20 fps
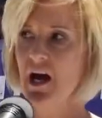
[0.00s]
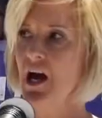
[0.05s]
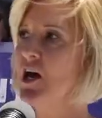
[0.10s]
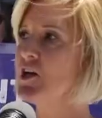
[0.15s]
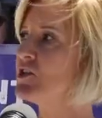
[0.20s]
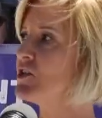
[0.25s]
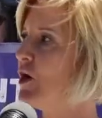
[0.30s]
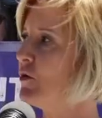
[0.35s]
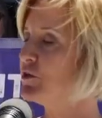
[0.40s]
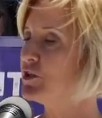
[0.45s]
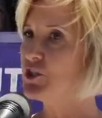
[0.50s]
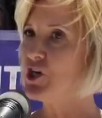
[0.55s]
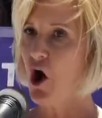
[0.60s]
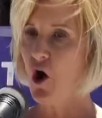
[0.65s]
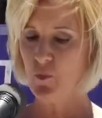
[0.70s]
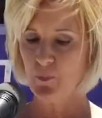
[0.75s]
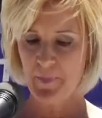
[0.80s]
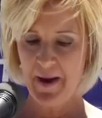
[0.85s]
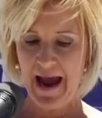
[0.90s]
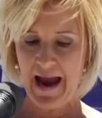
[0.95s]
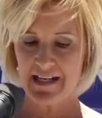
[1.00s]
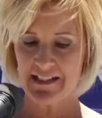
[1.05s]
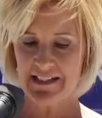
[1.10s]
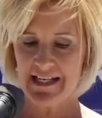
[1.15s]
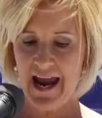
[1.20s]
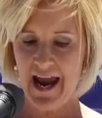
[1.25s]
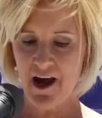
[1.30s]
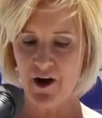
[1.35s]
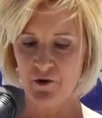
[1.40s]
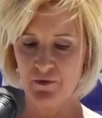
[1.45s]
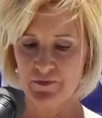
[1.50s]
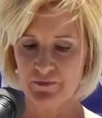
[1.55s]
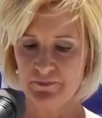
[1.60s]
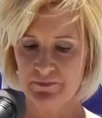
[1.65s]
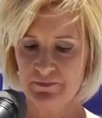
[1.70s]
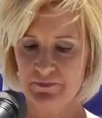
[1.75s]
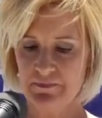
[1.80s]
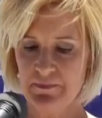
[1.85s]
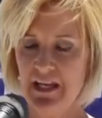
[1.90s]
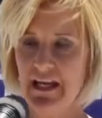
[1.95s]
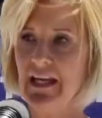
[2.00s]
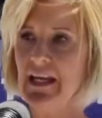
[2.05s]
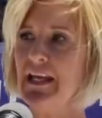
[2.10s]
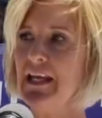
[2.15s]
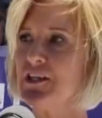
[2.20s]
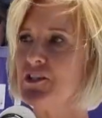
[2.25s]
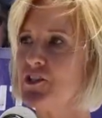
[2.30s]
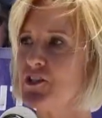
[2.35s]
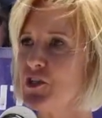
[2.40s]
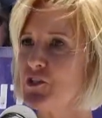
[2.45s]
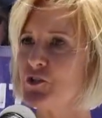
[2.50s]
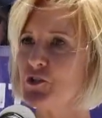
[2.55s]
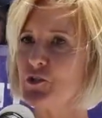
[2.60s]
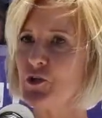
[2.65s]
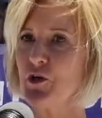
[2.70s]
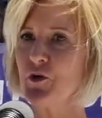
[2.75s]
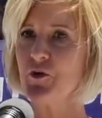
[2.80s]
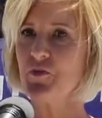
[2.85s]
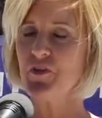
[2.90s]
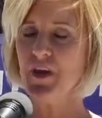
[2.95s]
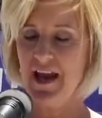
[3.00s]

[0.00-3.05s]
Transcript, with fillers: So don't back down. It is the truth,